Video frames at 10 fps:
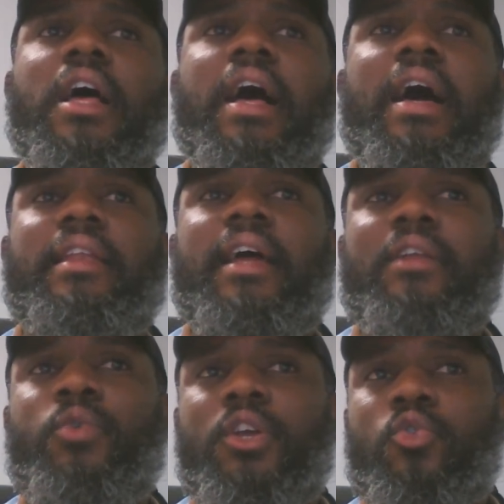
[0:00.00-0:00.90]
and that
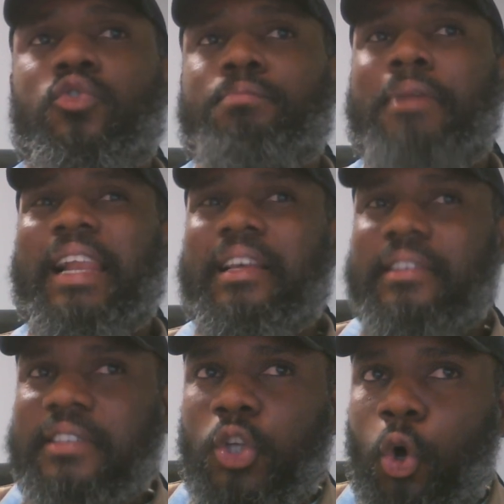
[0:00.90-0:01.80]
will include
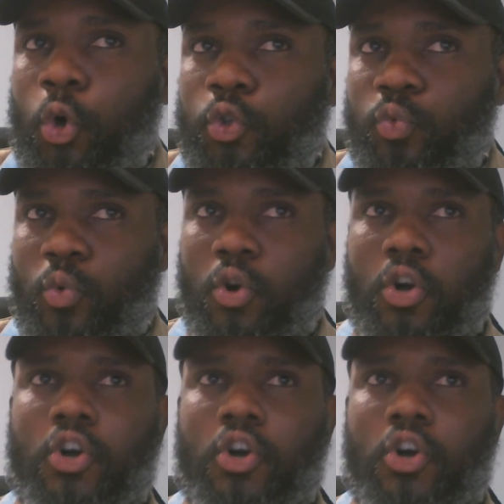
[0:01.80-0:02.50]
balancing coursework,